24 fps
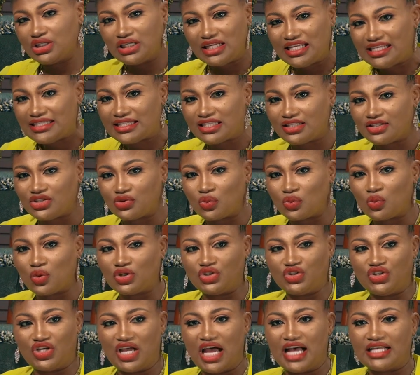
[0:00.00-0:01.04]
to listen to what
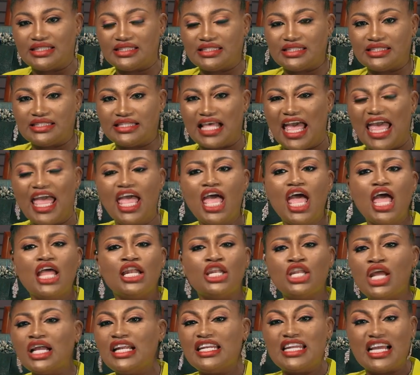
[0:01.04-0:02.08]
she has to say.
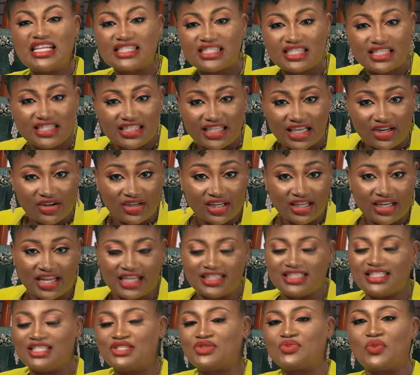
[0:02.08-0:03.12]
Not necessarily that
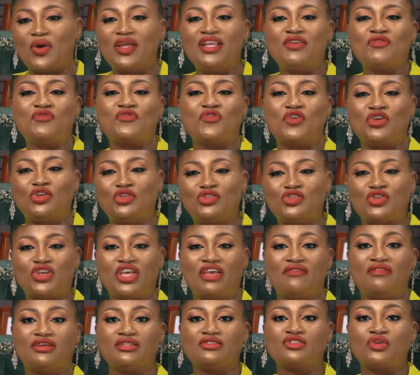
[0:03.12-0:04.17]
she's waiting for you to
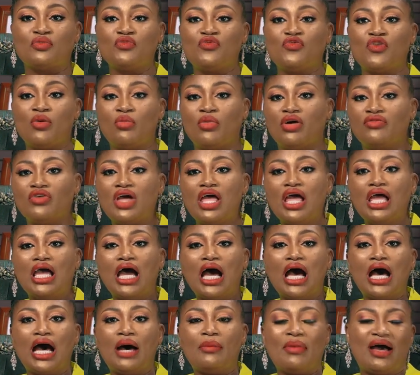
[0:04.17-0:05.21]
give her some form of
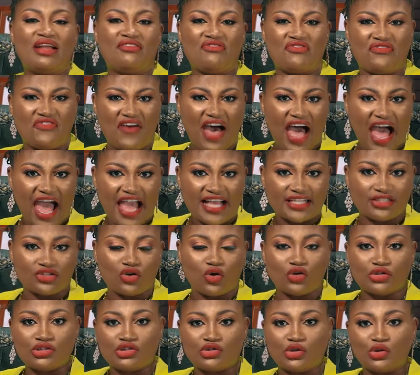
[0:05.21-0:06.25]
advice
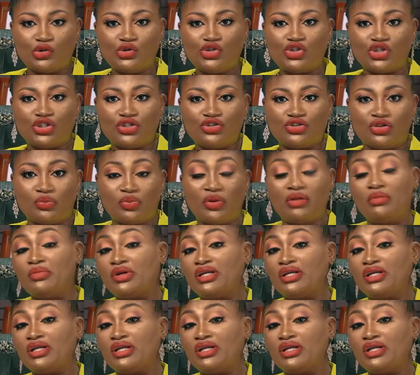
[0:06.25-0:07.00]
or solution to the problem,